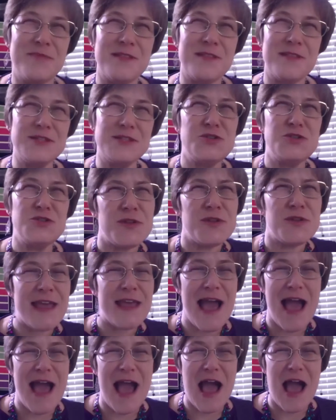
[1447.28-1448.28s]
Julie,
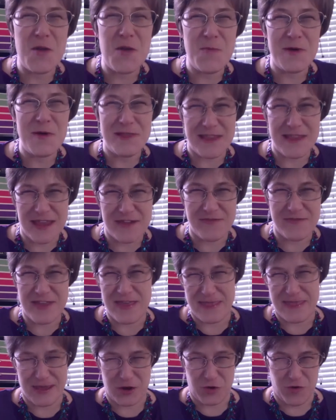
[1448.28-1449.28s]
I believe that
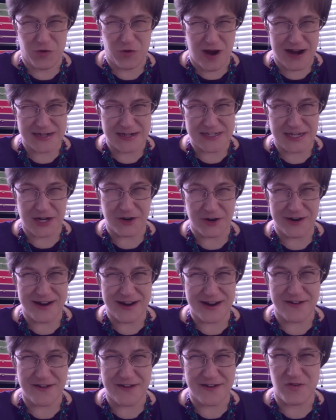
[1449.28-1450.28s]
the
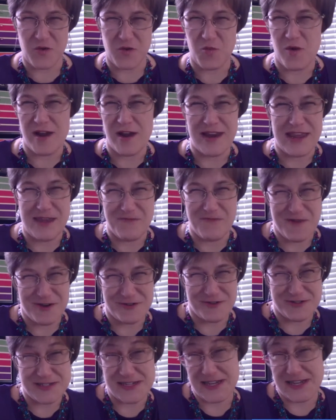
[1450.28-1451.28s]
criteria for what
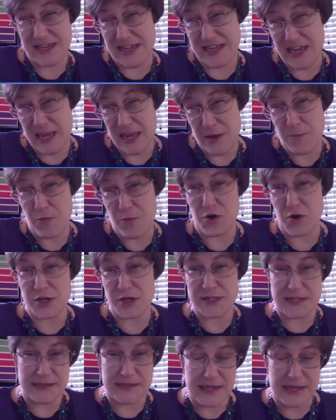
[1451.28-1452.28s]
emails to keep or
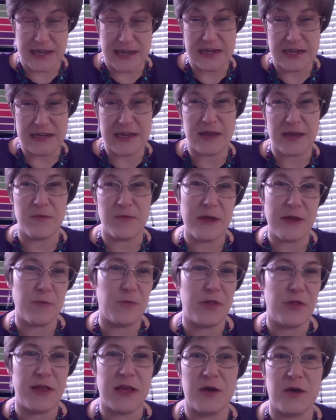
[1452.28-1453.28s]
delete can be
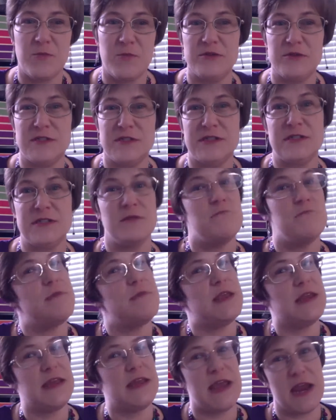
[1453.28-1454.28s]
applicable to
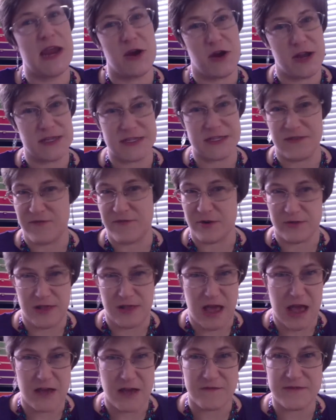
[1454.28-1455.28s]
many areas of our
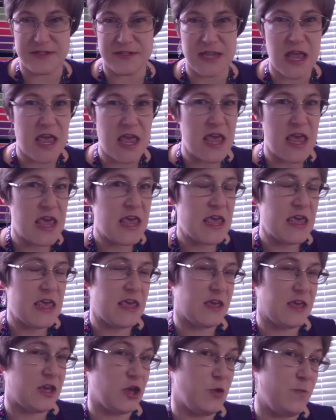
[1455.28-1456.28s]
lives. It
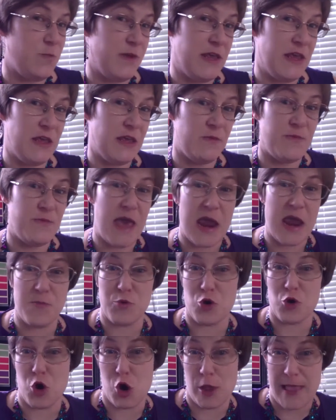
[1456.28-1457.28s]
could be paper
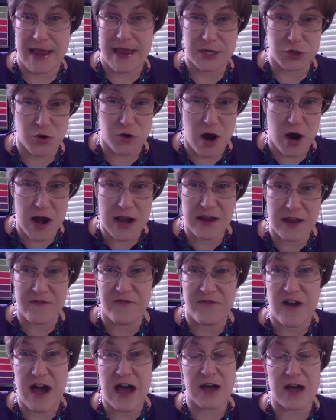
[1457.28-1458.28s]
or electronic
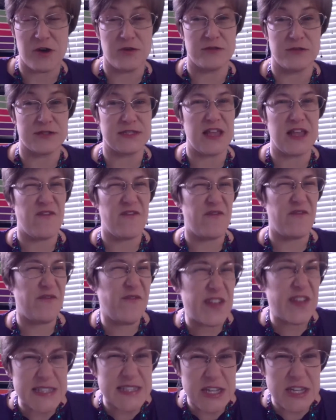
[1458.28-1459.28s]
files,
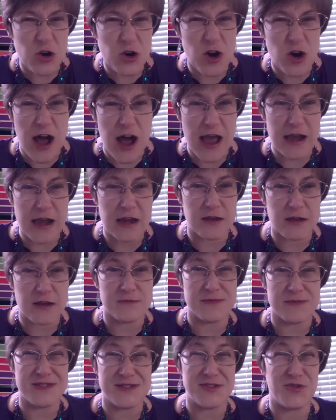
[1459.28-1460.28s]
physical
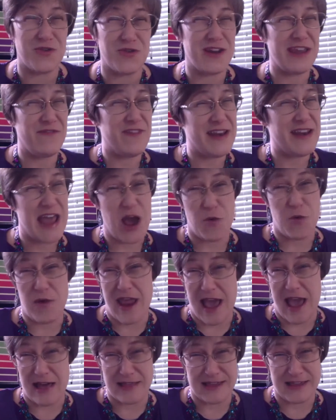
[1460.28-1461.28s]
items, or even how we
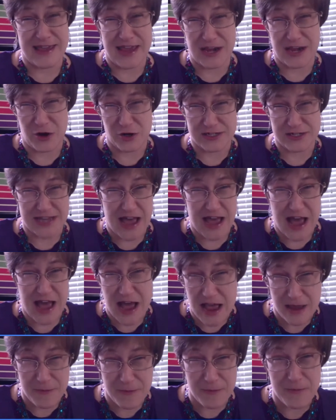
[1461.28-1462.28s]
allocate our
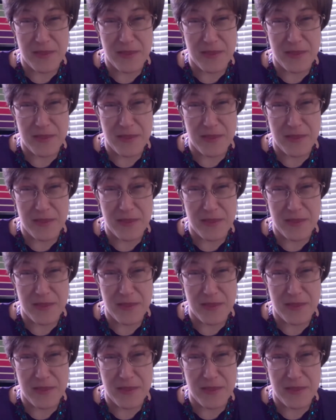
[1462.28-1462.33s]
time.